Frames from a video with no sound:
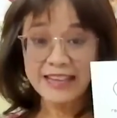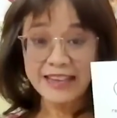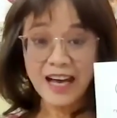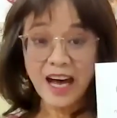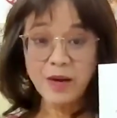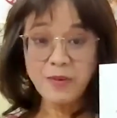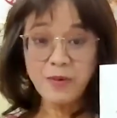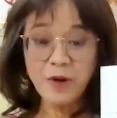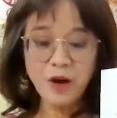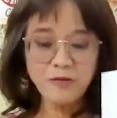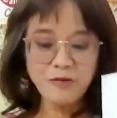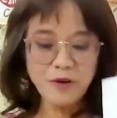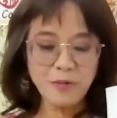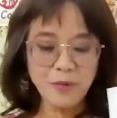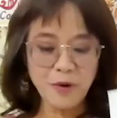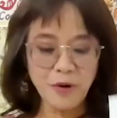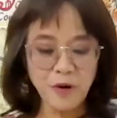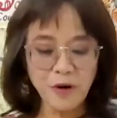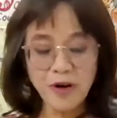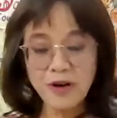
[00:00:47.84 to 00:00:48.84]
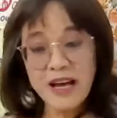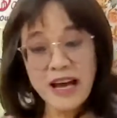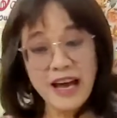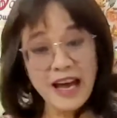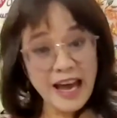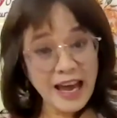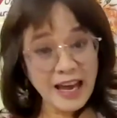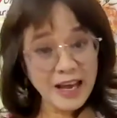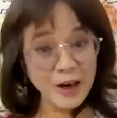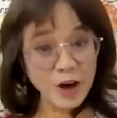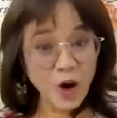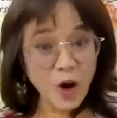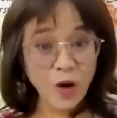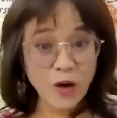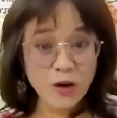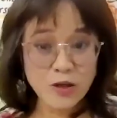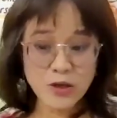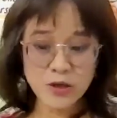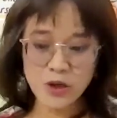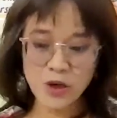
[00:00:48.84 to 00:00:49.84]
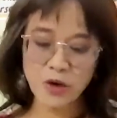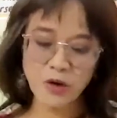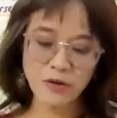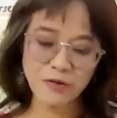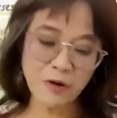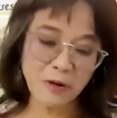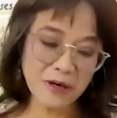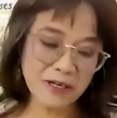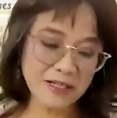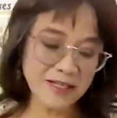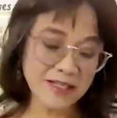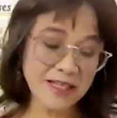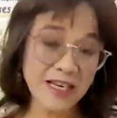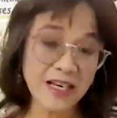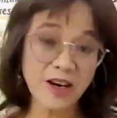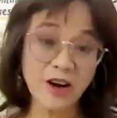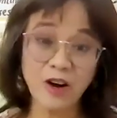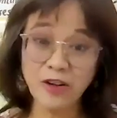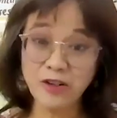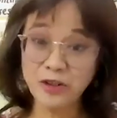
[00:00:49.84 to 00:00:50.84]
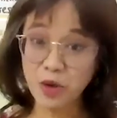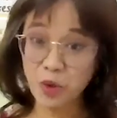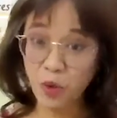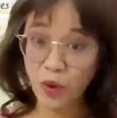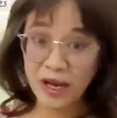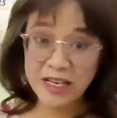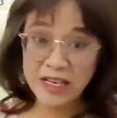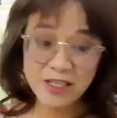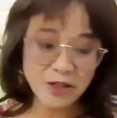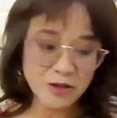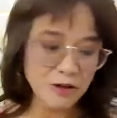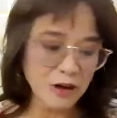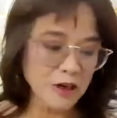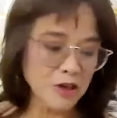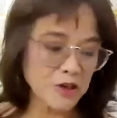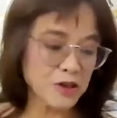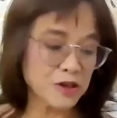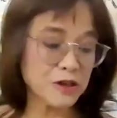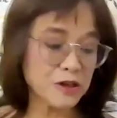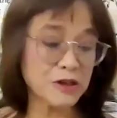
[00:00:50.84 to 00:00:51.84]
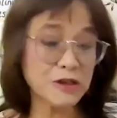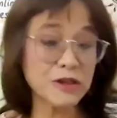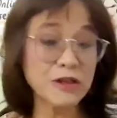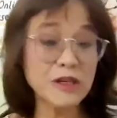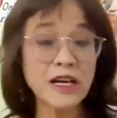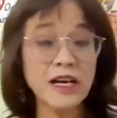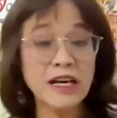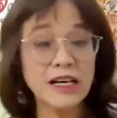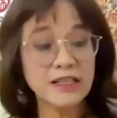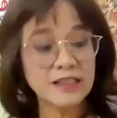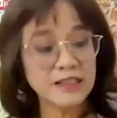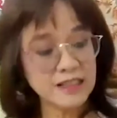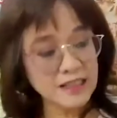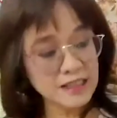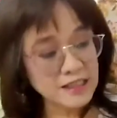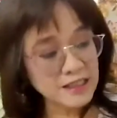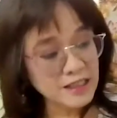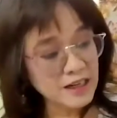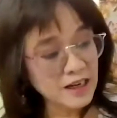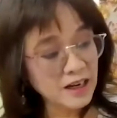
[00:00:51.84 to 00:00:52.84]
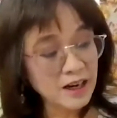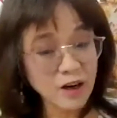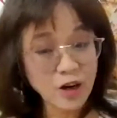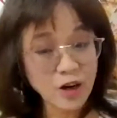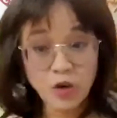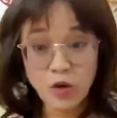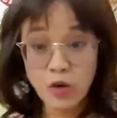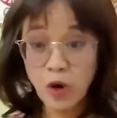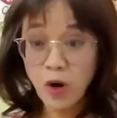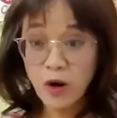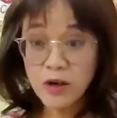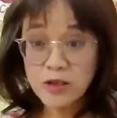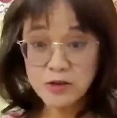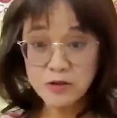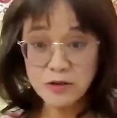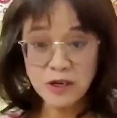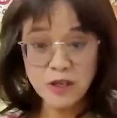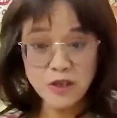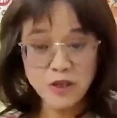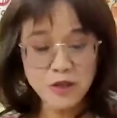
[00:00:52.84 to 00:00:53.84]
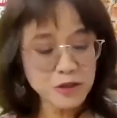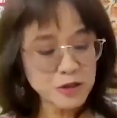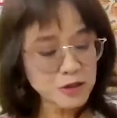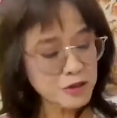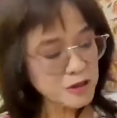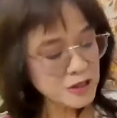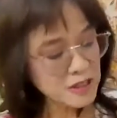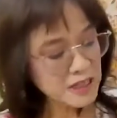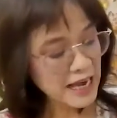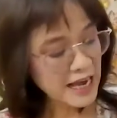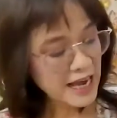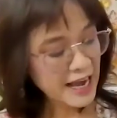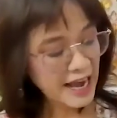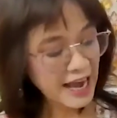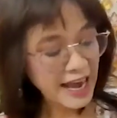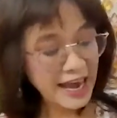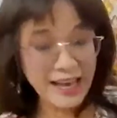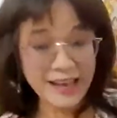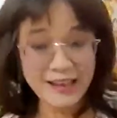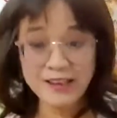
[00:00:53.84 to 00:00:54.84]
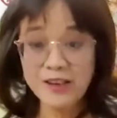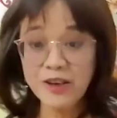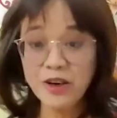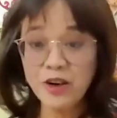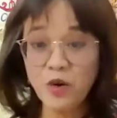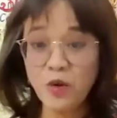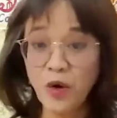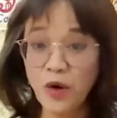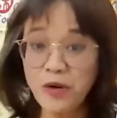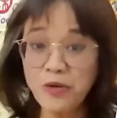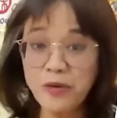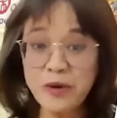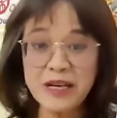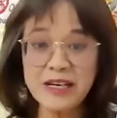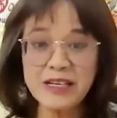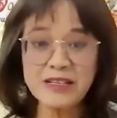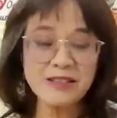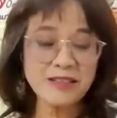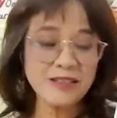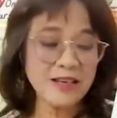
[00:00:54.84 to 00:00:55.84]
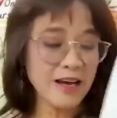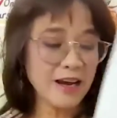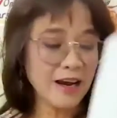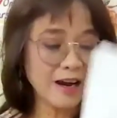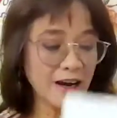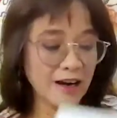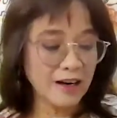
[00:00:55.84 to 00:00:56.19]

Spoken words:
anatomy of a bird, and also focusing on the wing structure, the claw structures, and various